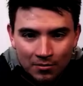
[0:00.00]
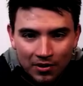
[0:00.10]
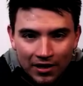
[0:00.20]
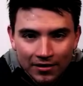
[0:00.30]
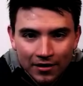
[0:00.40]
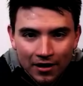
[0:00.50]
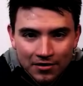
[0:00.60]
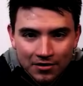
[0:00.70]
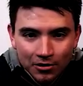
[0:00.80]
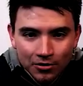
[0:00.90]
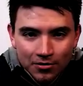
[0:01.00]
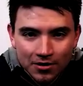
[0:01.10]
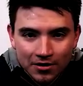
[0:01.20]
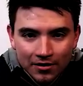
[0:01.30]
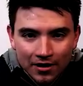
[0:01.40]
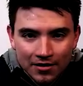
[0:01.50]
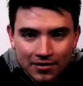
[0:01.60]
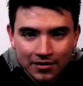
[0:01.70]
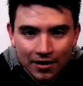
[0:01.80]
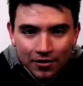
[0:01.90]
playing not to lose, and
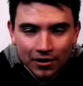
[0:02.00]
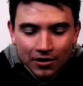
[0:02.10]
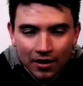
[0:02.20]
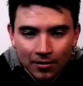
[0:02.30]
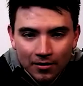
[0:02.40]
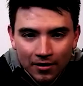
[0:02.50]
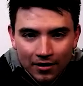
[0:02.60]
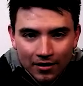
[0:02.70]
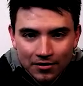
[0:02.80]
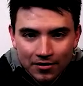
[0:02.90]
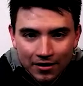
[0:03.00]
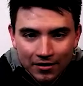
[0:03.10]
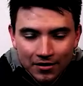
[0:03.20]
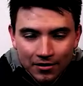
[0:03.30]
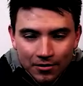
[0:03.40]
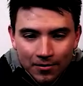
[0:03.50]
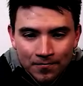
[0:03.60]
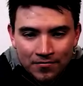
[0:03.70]
that's never a good thing to do.